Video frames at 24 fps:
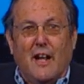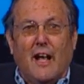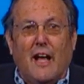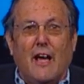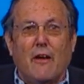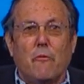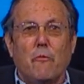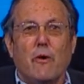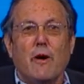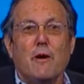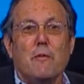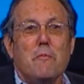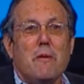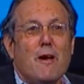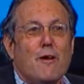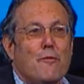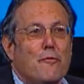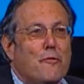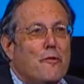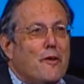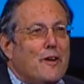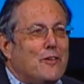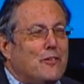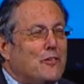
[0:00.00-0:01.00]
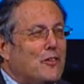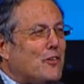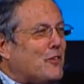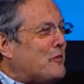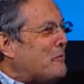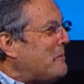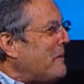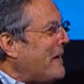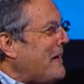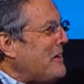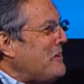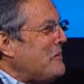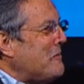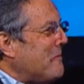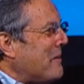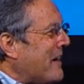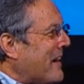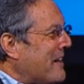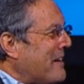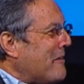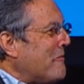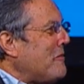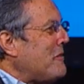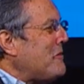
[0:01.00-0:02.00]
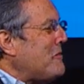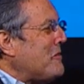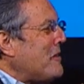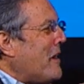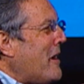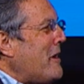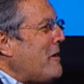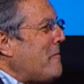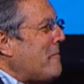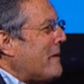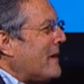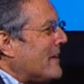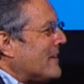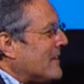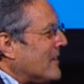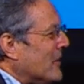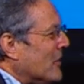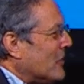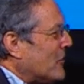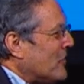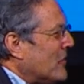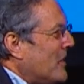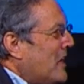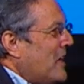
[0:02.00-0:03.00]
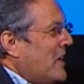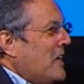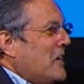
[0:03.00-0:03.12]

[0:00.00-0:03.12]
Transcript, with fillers: And one of my friends explained to me, I never thought about this.